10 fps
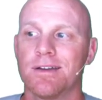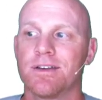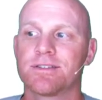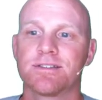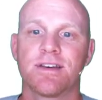
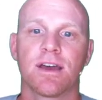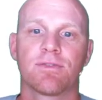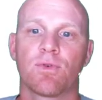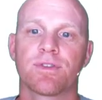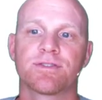does it
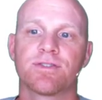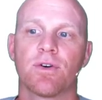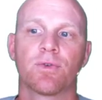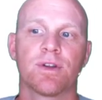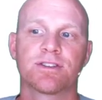take for the
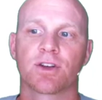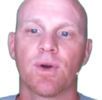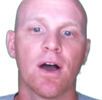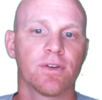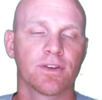stone to reach the
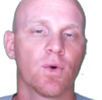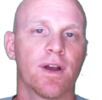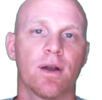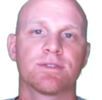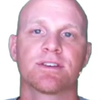ground,
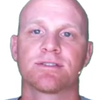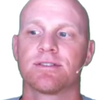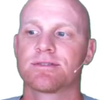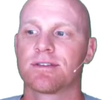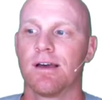ignore air
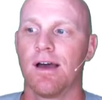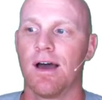resistance?